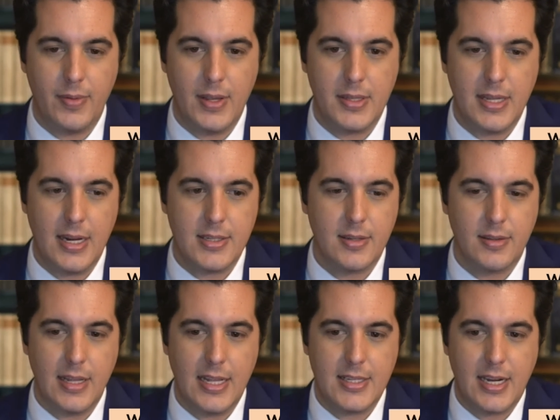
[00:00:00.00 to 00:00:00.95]
And
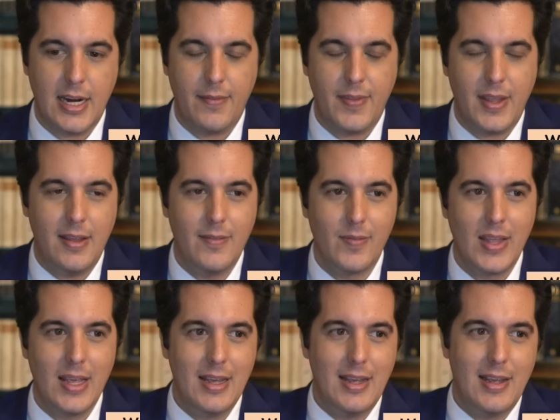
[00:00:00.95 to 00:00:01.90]
that's kind of the
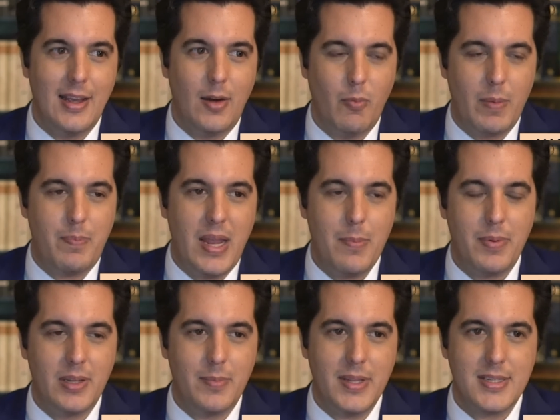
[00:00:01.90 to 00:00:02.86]
what
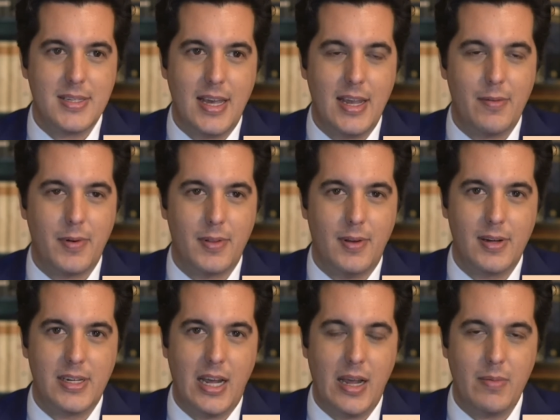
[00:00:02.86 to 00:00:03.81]
people have been saying for a
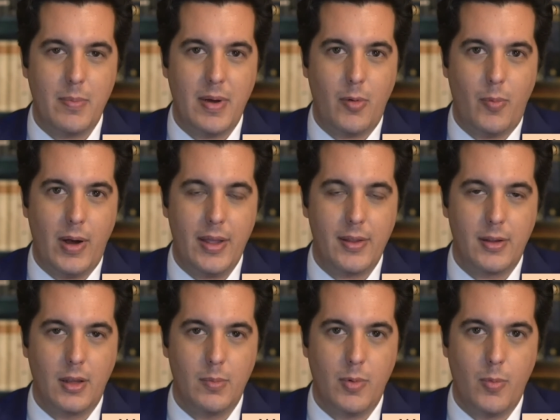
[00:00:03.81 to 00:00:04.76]
long time about why the
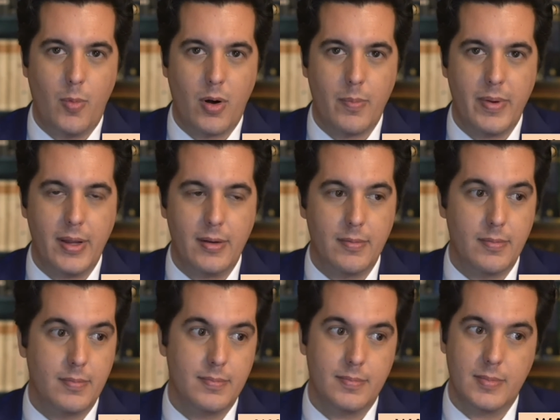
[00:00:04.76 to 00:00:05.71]
global warming
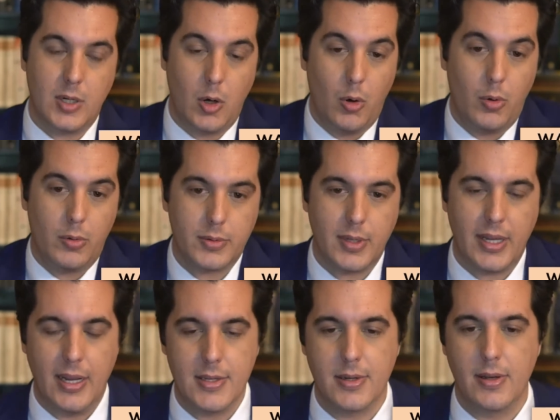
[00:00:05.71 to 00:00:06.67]
cult, I
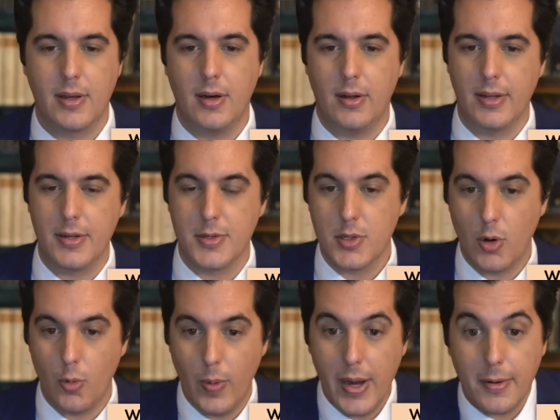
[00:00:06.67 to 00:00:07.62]
guess you could call it, is
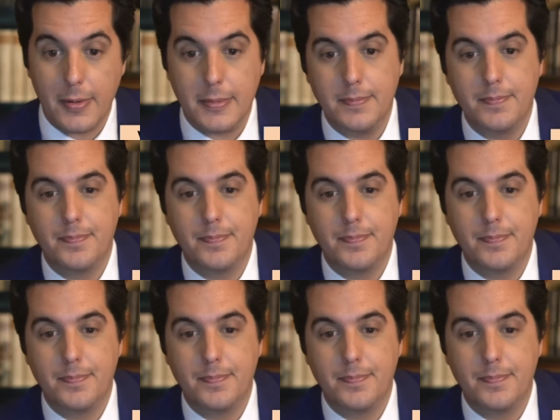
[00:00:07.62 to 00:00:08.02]
so weird.